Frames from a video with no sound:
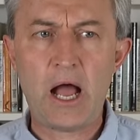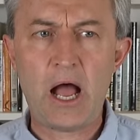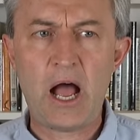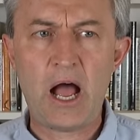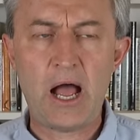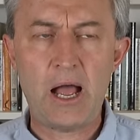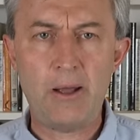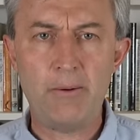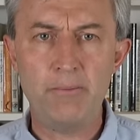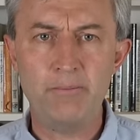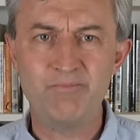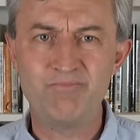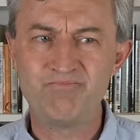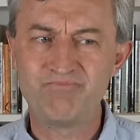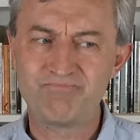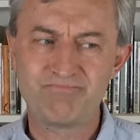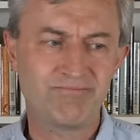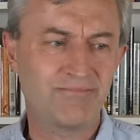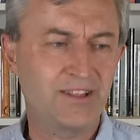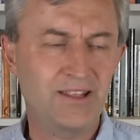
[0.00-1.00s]

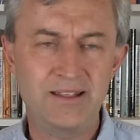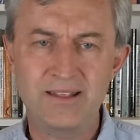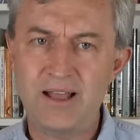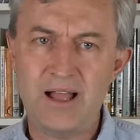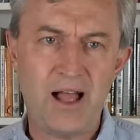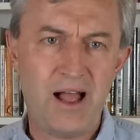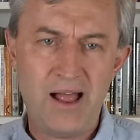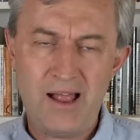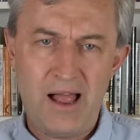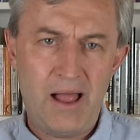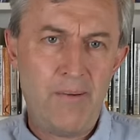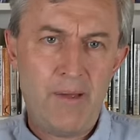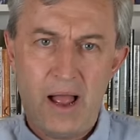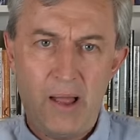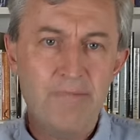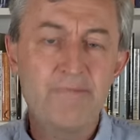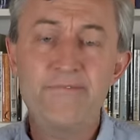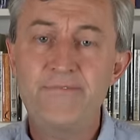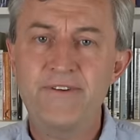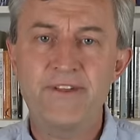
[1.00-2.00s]

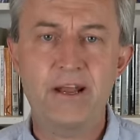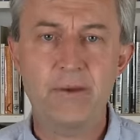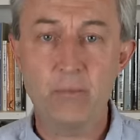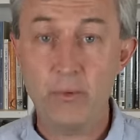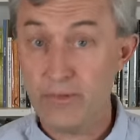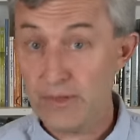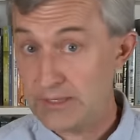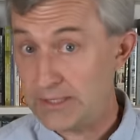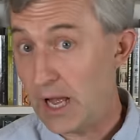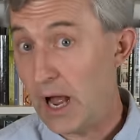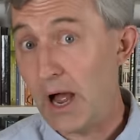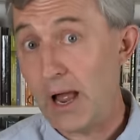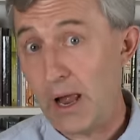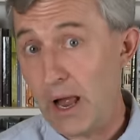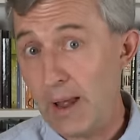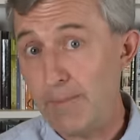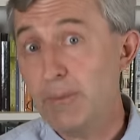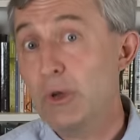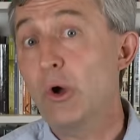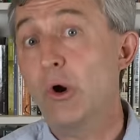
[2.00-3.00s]
I'm fed up with this.
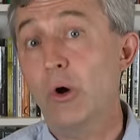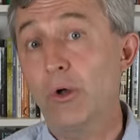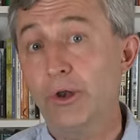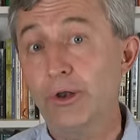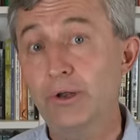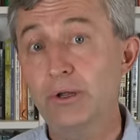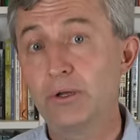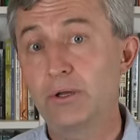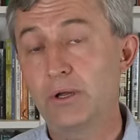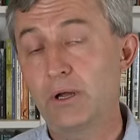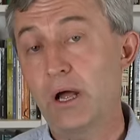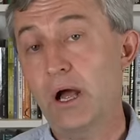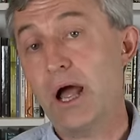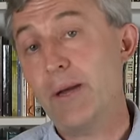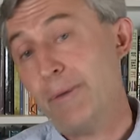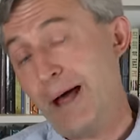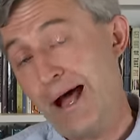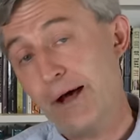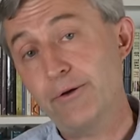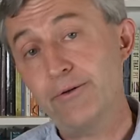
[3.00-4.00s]
I'm gone.
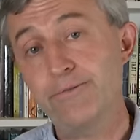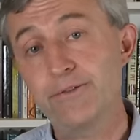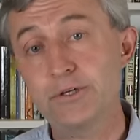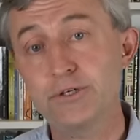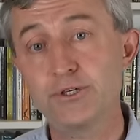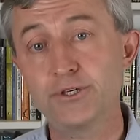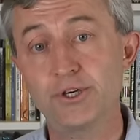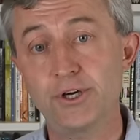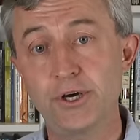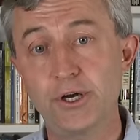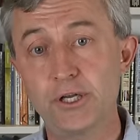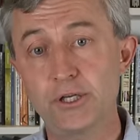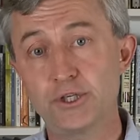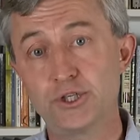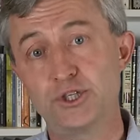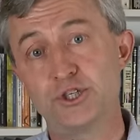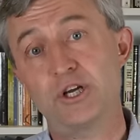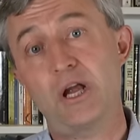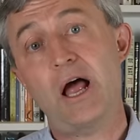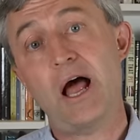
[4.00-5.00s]
I'm out of the
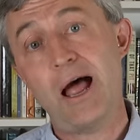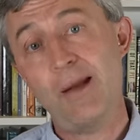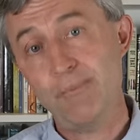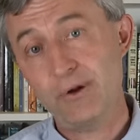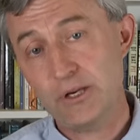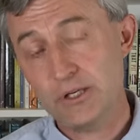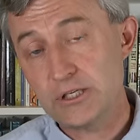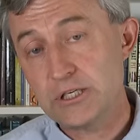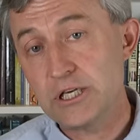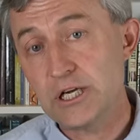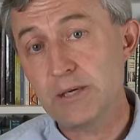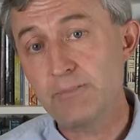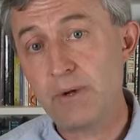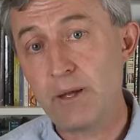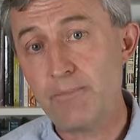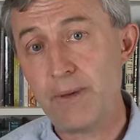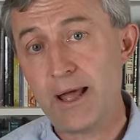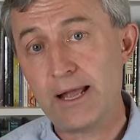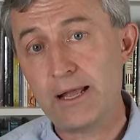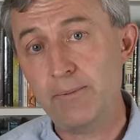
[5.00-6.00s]
church. I'm going to turn
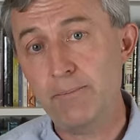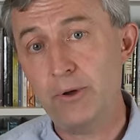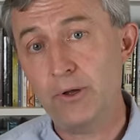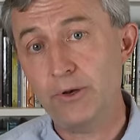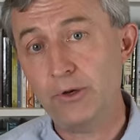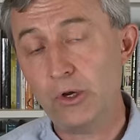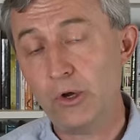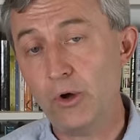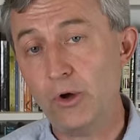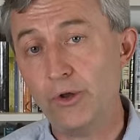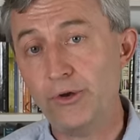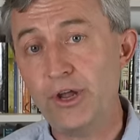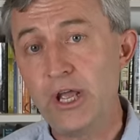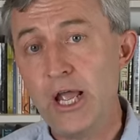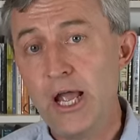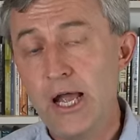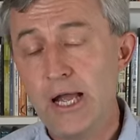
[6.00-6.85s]
my back upon God.